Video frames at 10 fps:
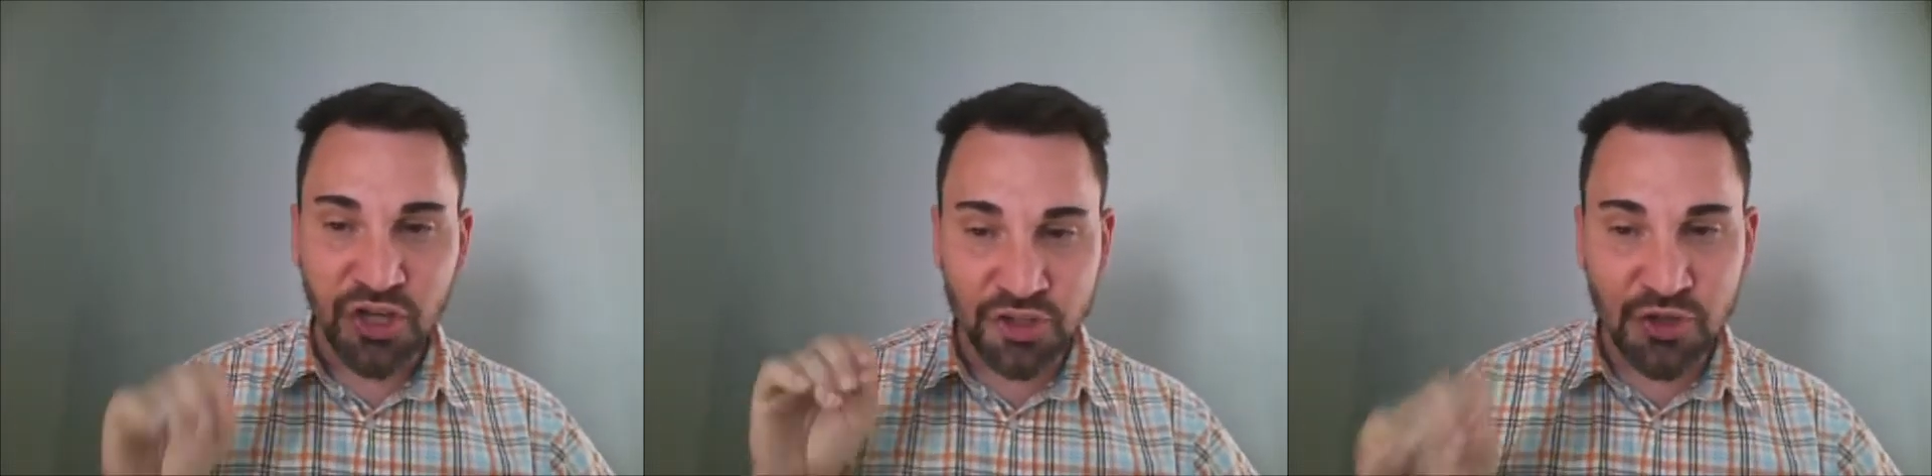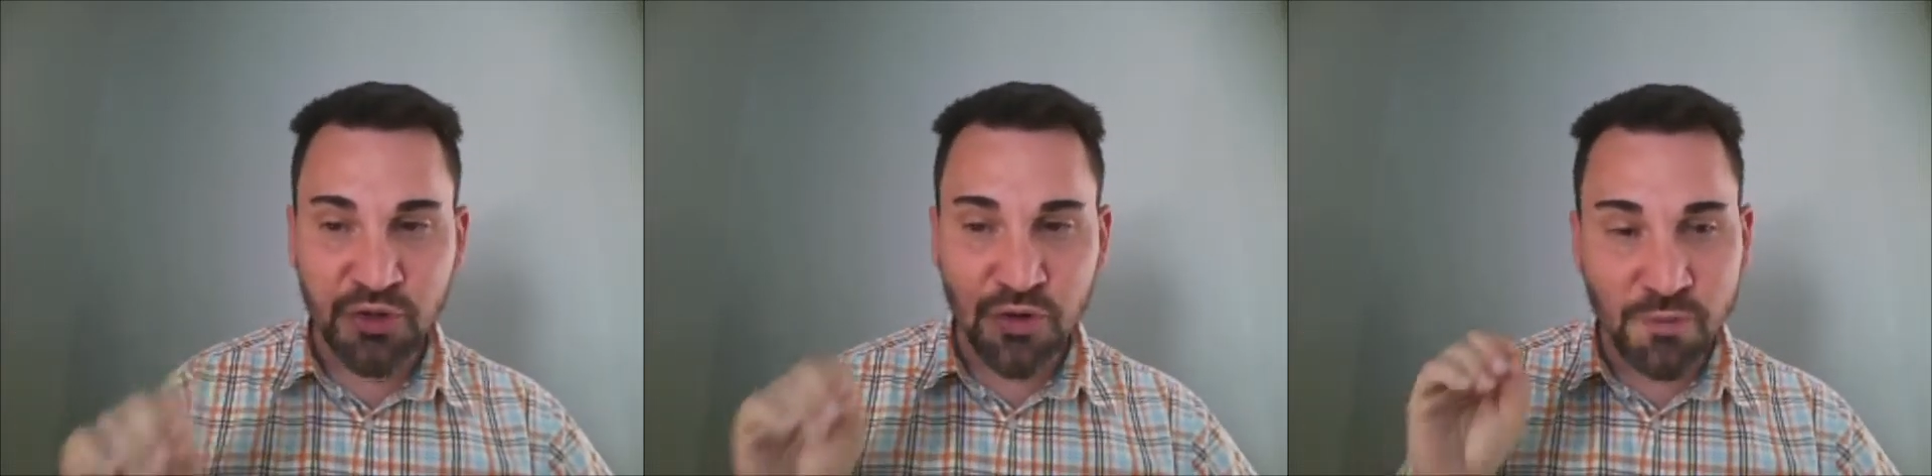
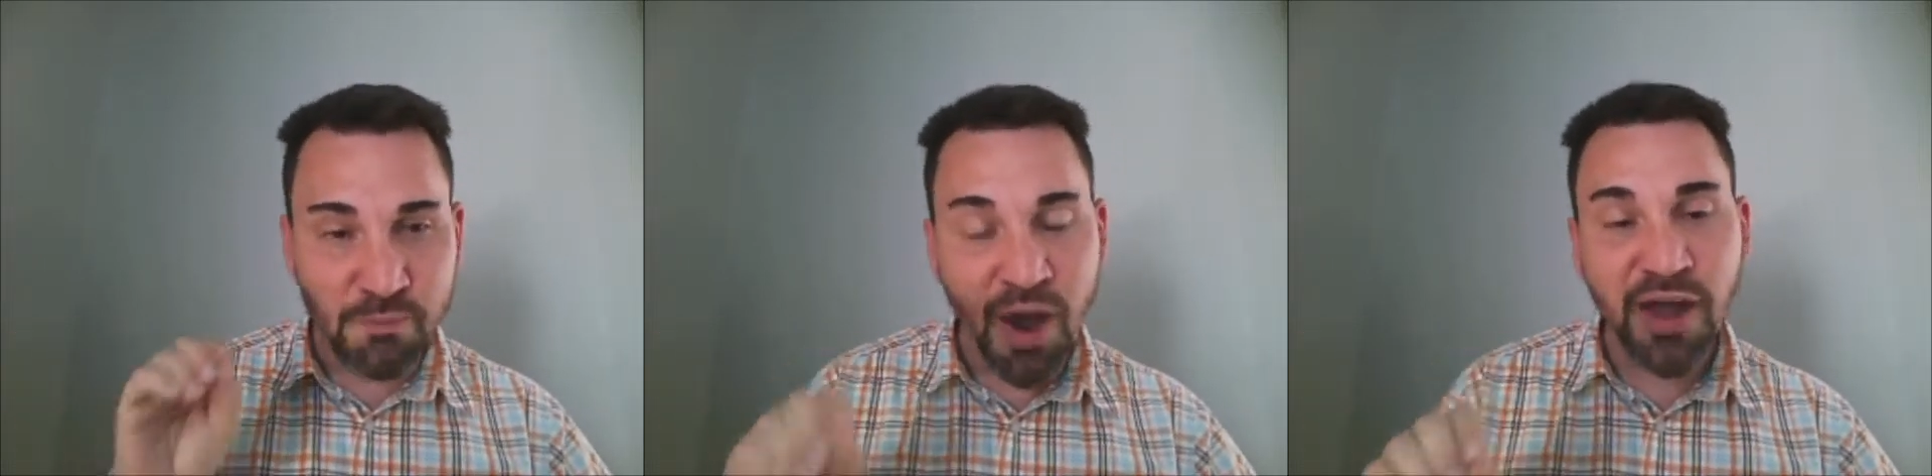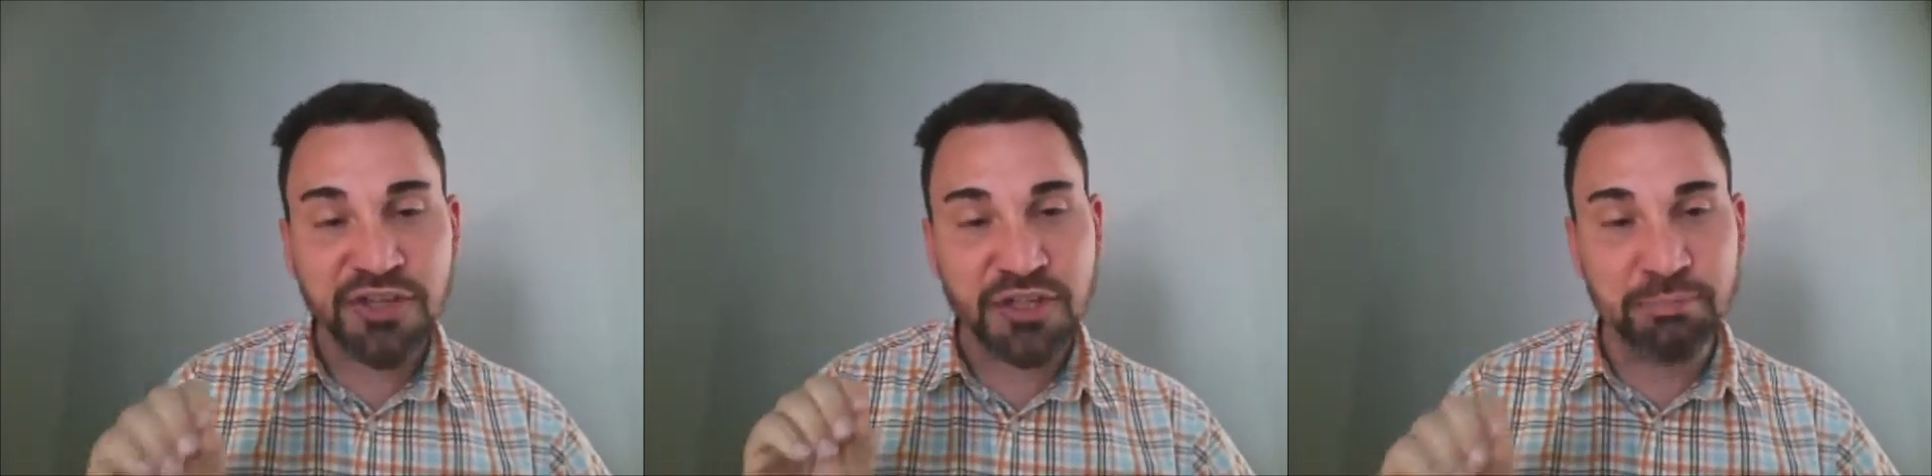You
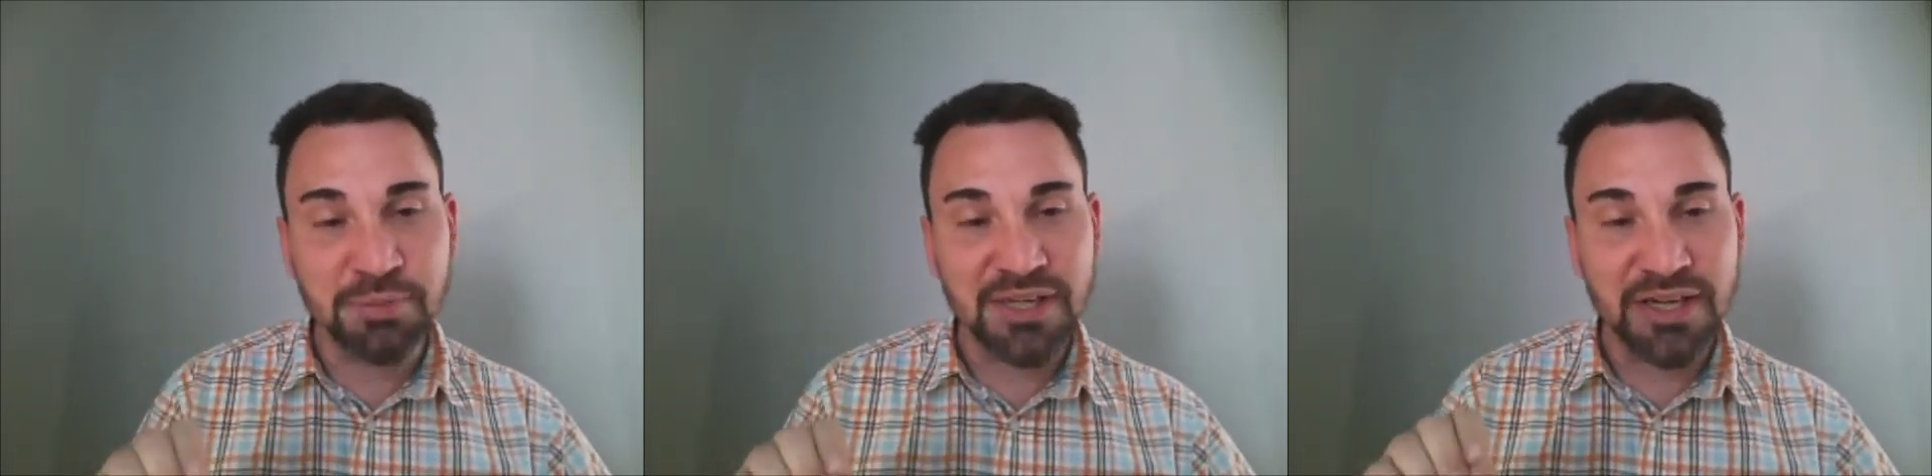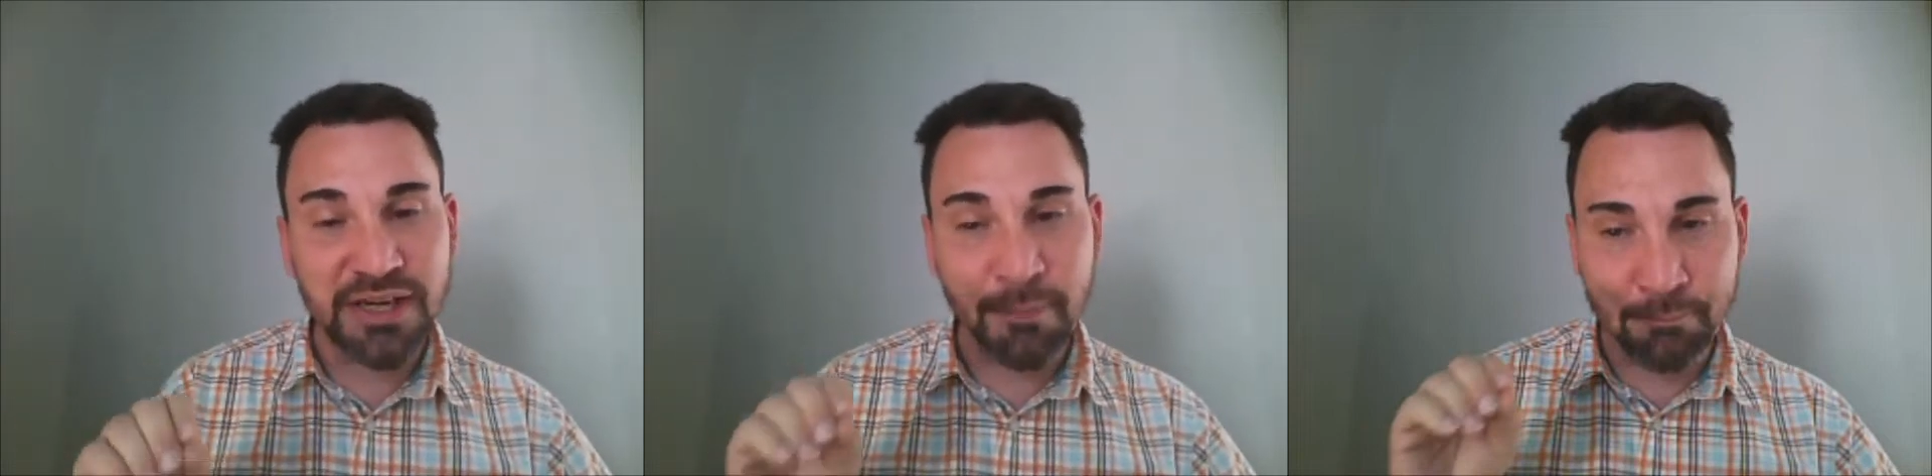must
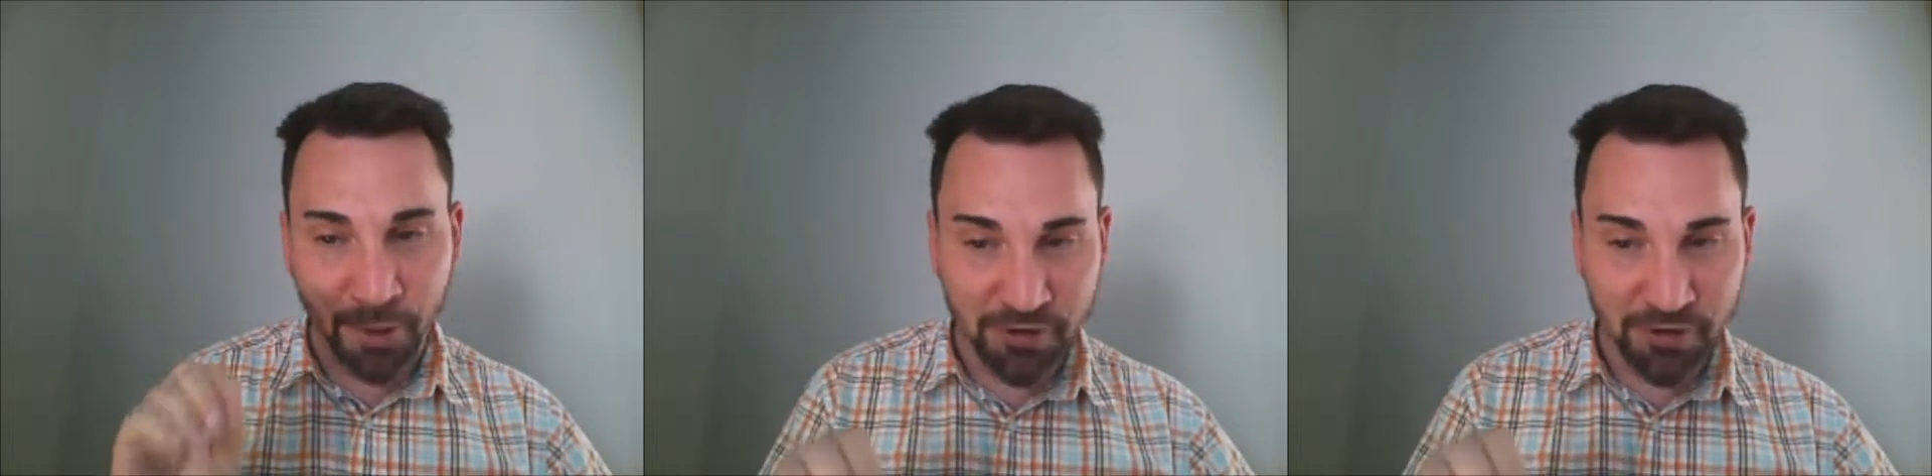be